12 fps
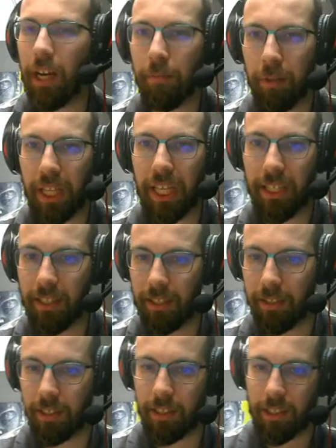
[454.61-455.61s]
when I
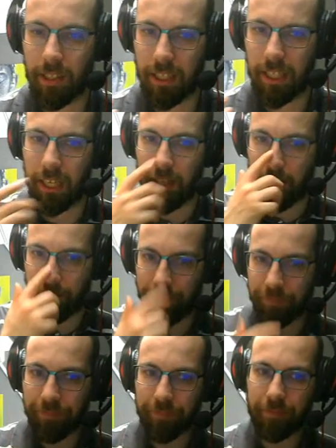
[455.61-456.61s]
played in this league.